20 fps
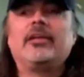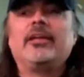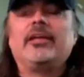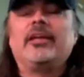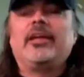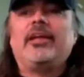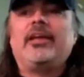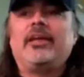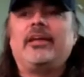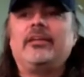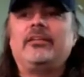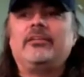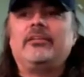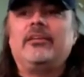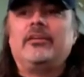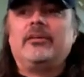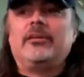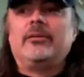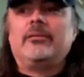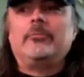And
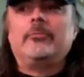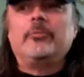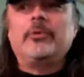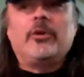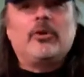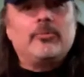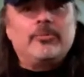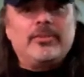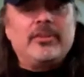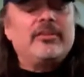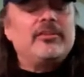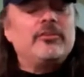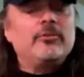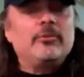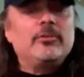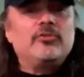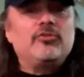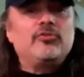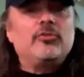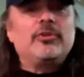uh, we hope that you
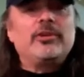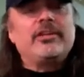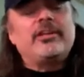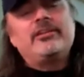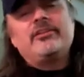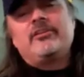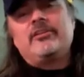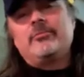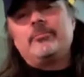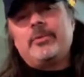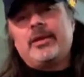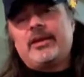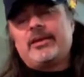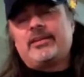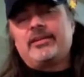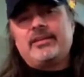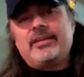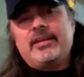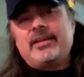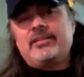enjoy it and come back
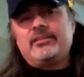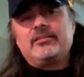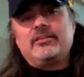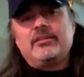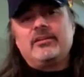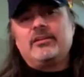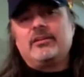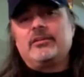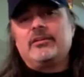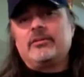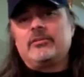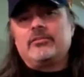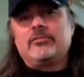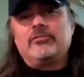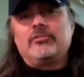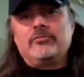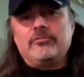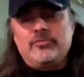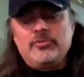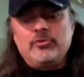again uh,
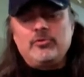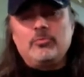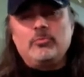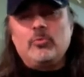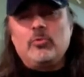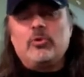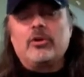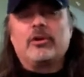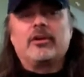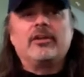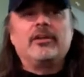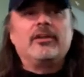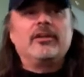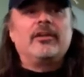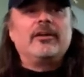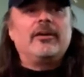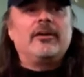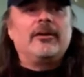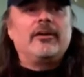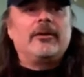to view more.
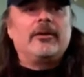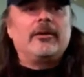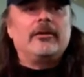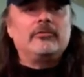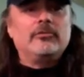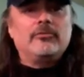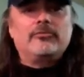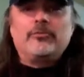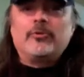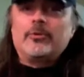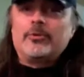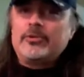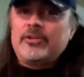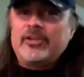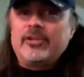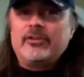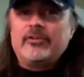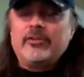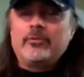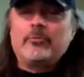Uh, look forward to
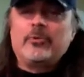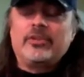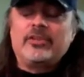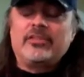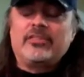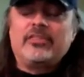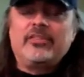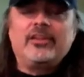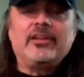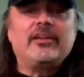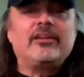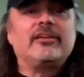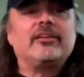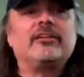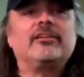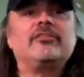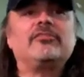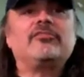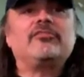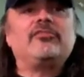hearing what you think,
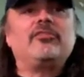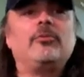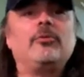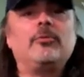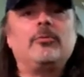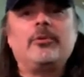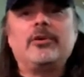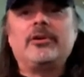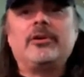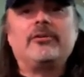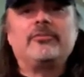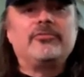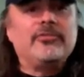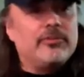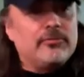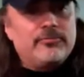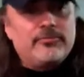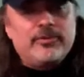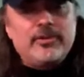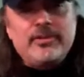so feel
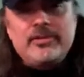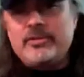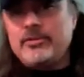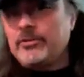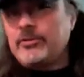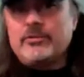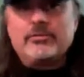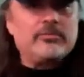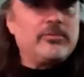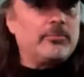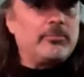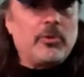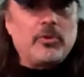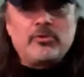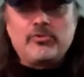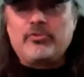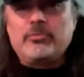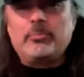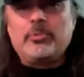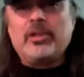free to, to,
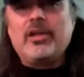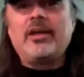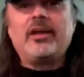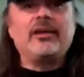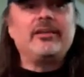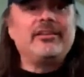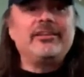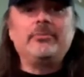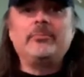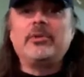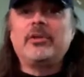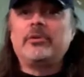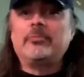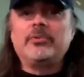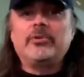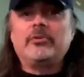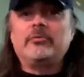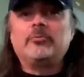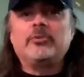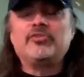post a blog, email
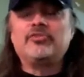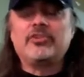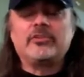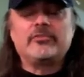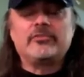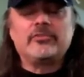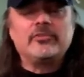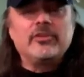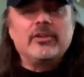me, or whichever,